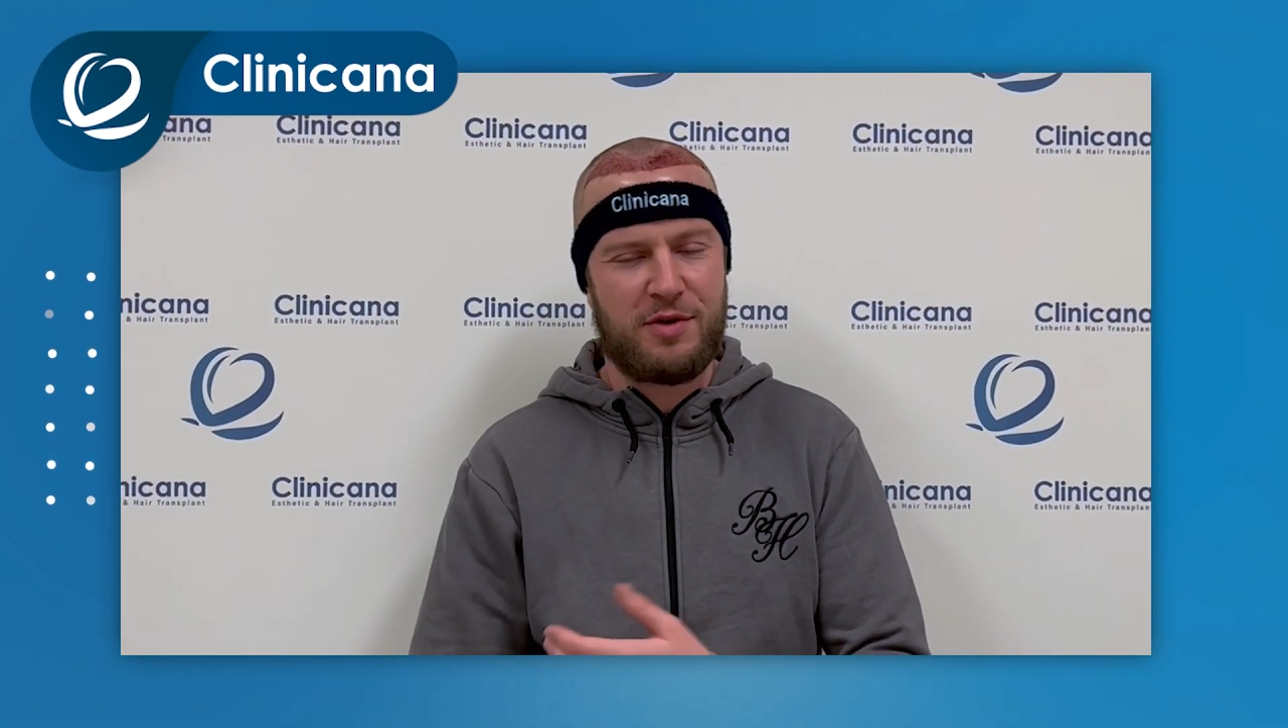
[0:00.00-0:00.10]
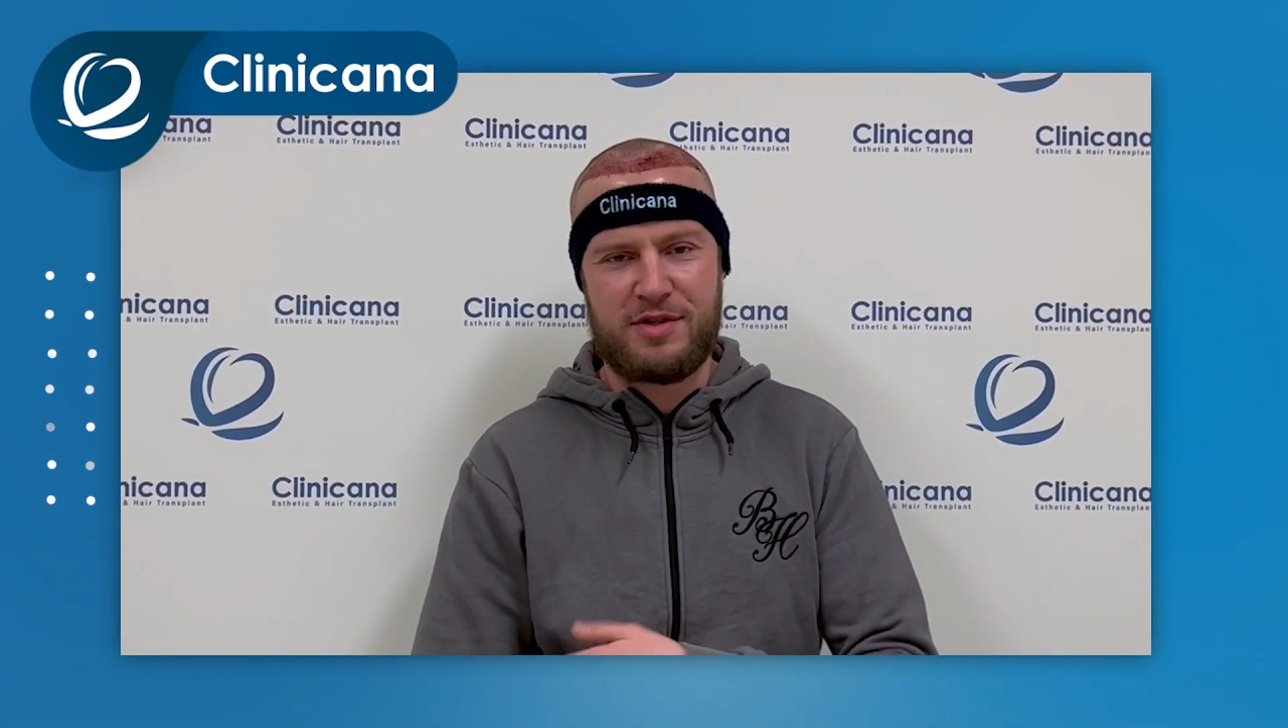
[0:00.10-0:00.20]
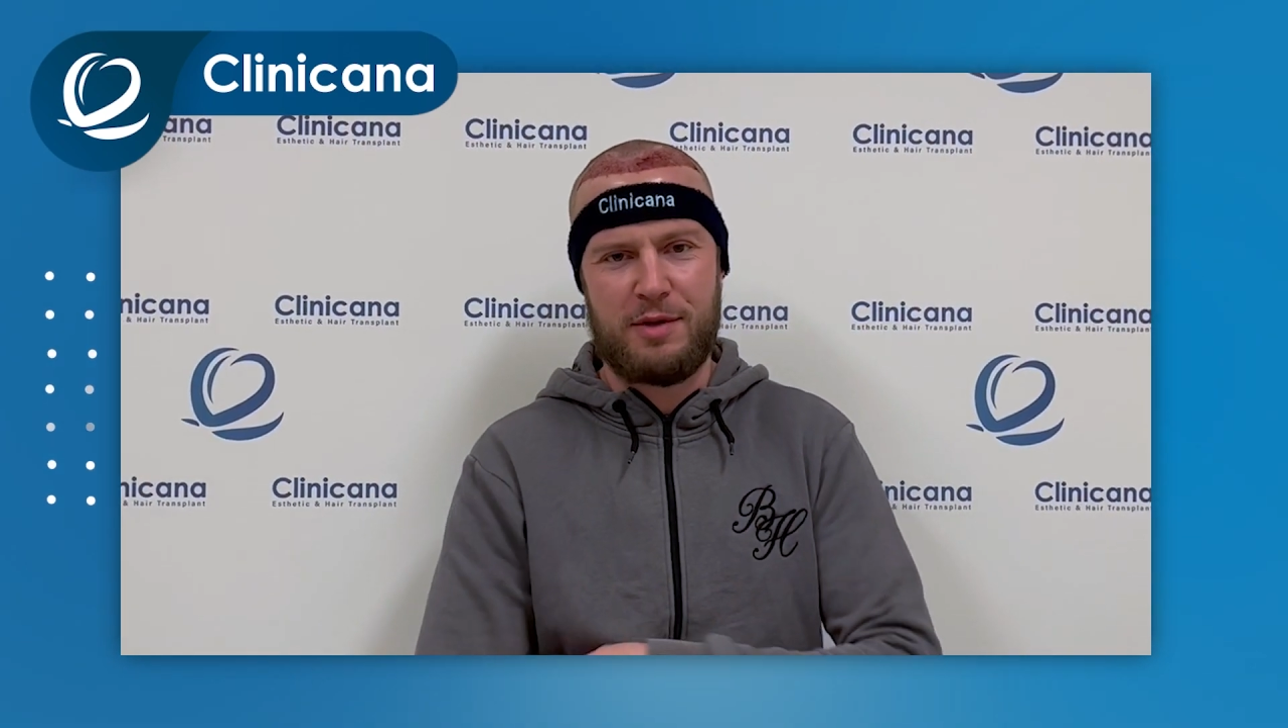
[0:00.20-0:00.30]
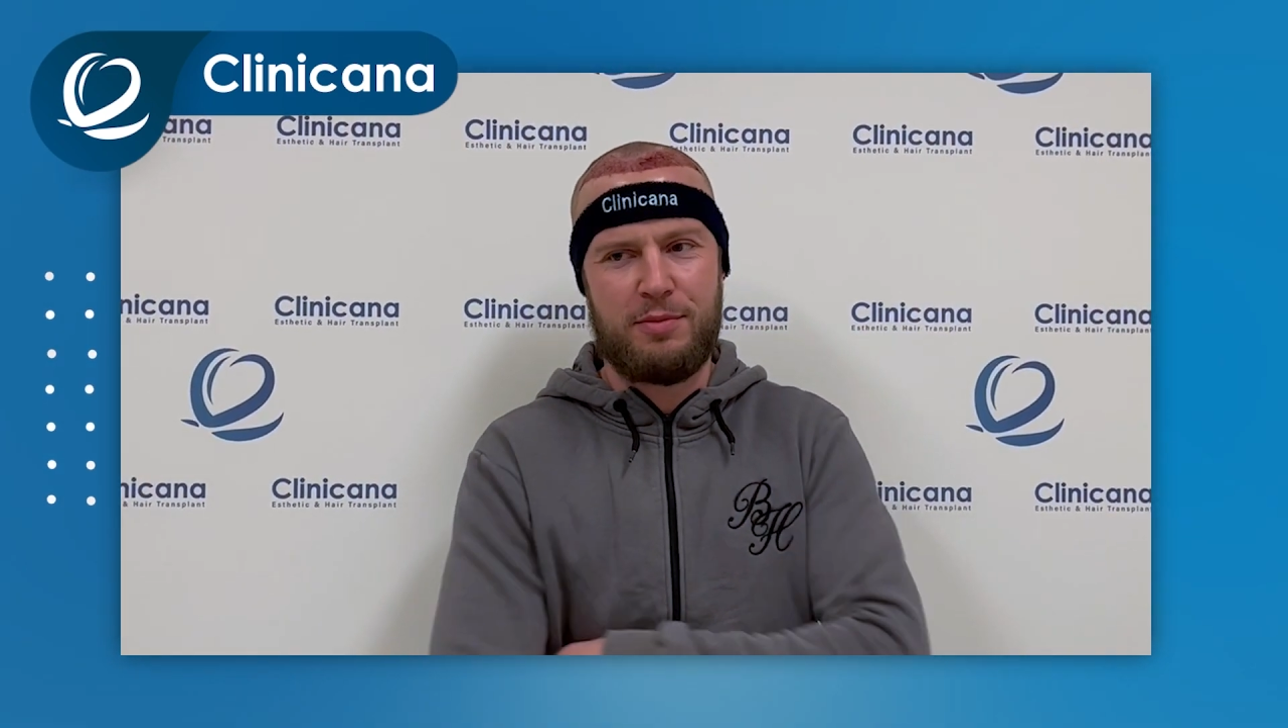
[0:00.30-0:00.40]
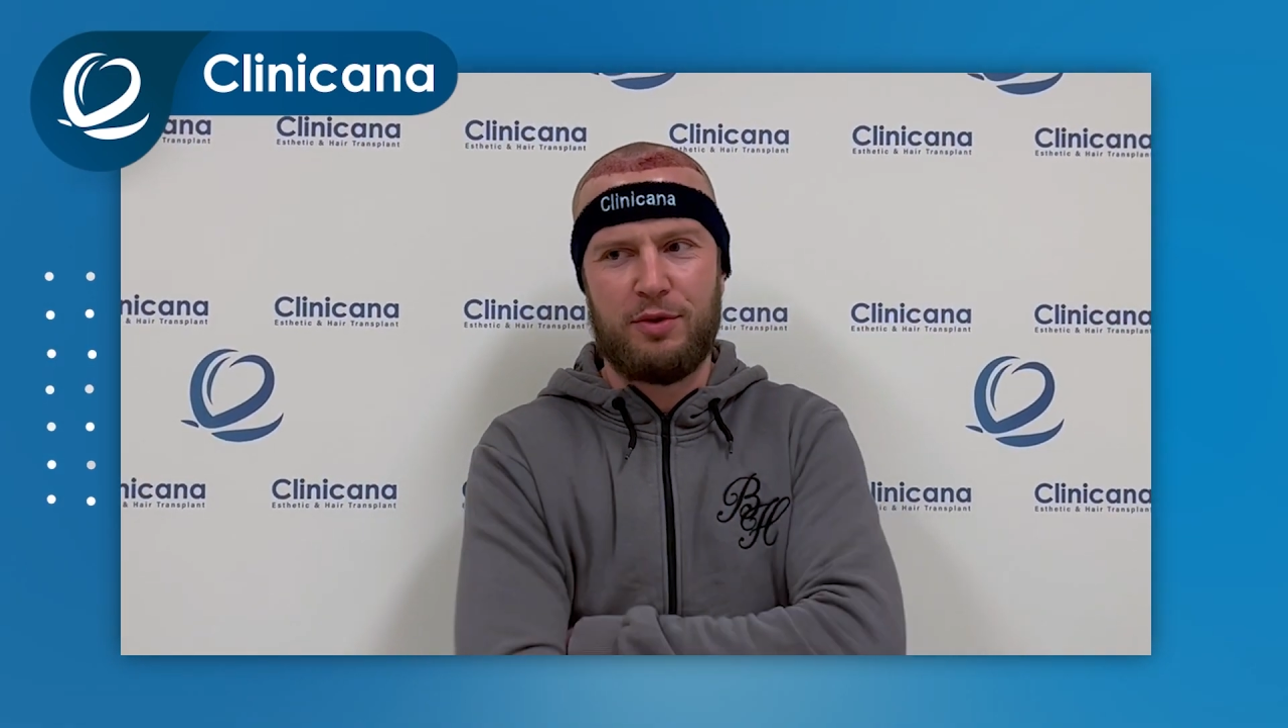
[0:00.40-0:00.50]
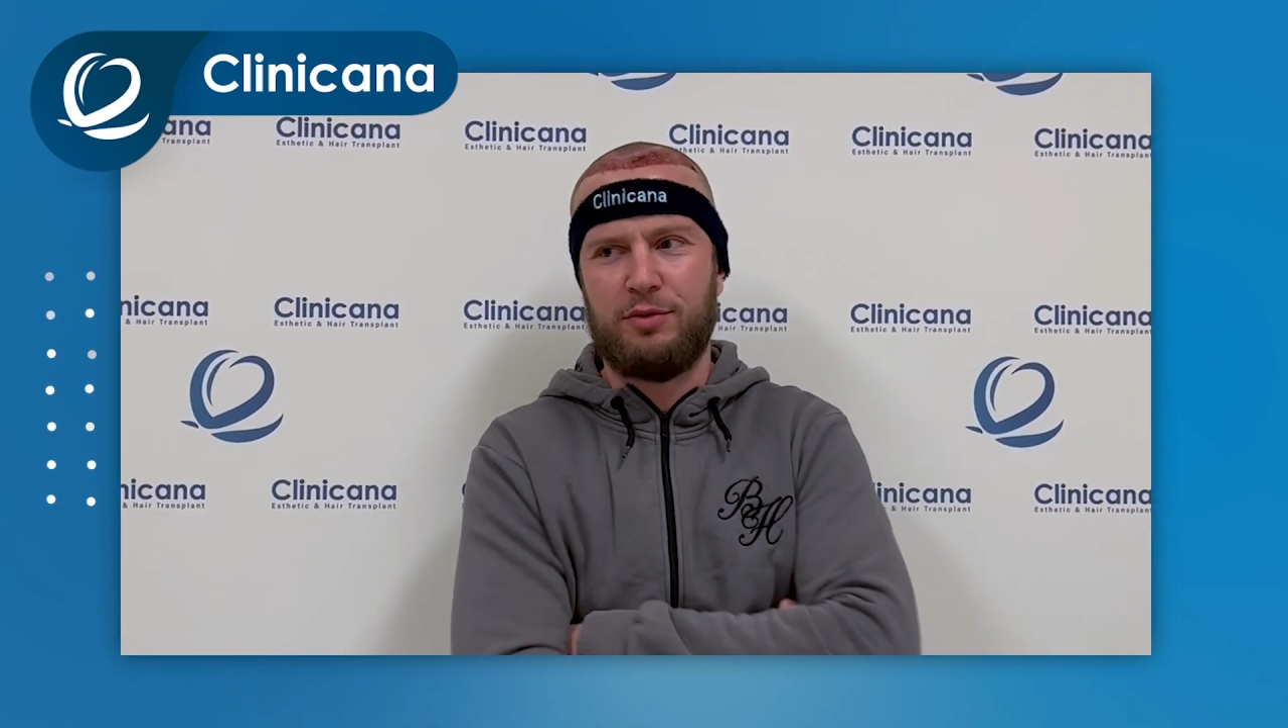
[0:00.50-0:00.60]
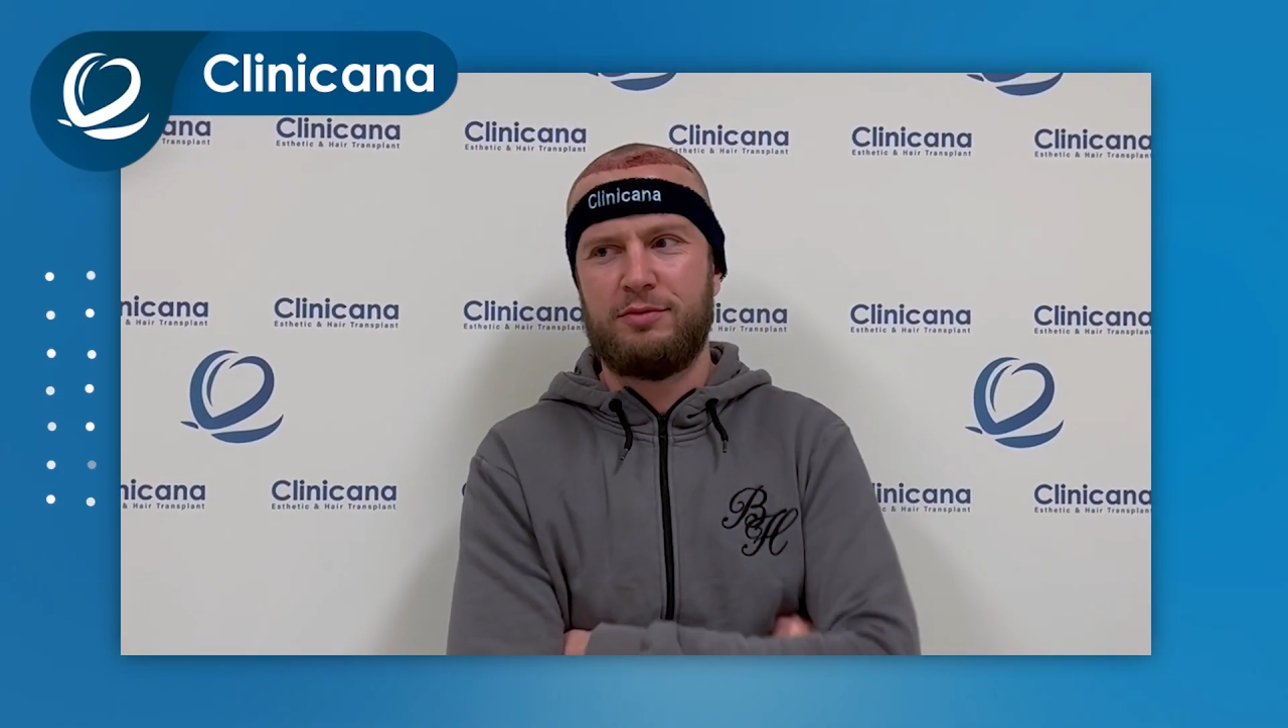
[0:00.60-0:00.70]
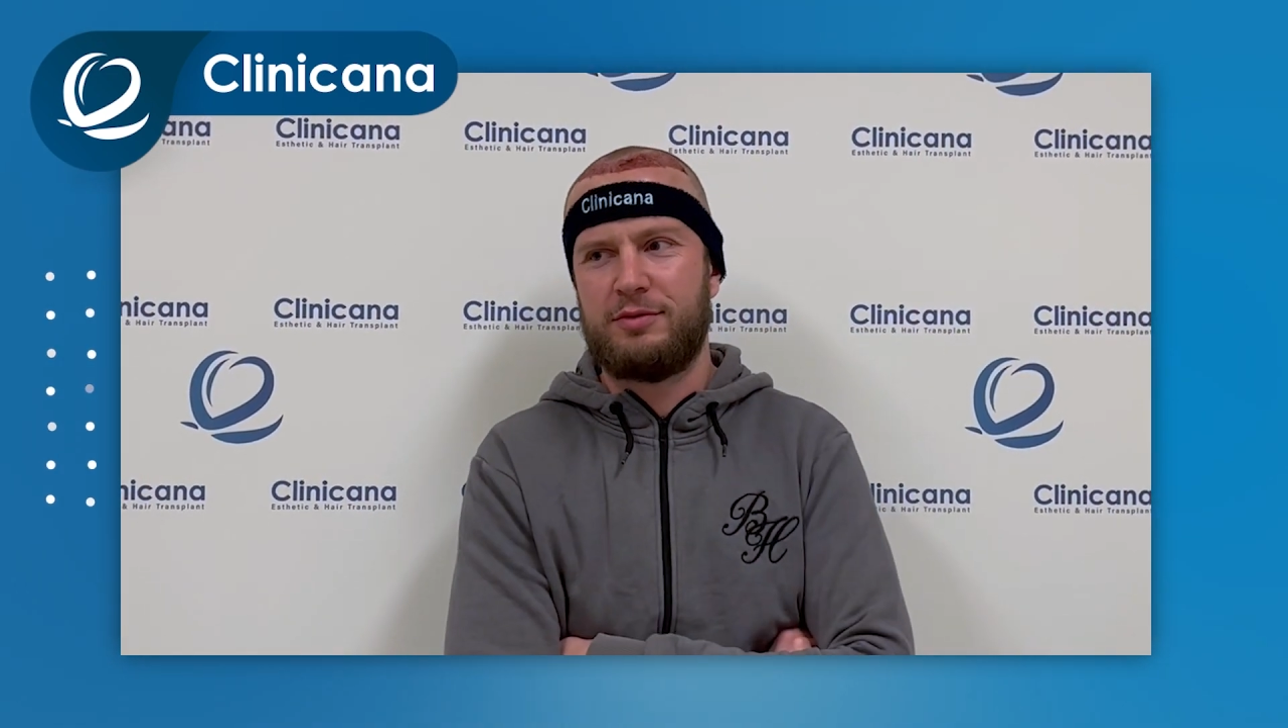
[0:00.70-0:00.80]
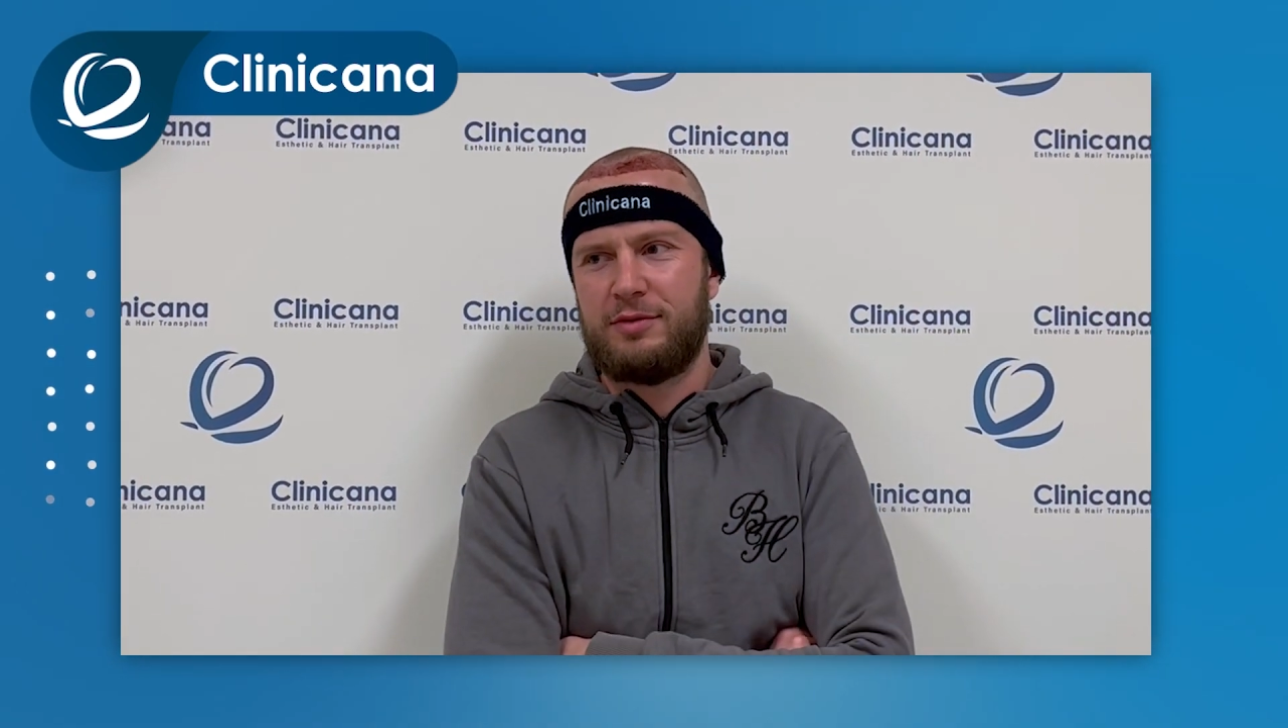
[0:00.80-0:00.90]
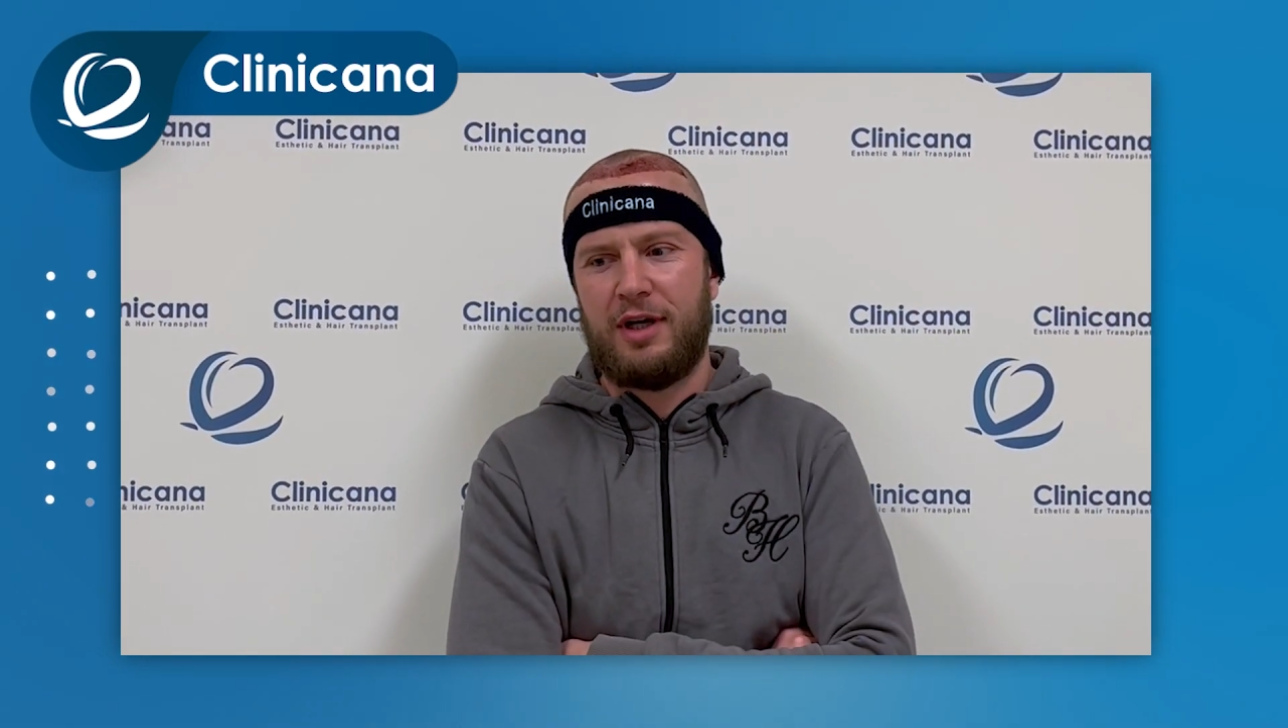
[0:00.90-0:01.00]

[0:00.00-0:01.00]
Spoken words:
so simple.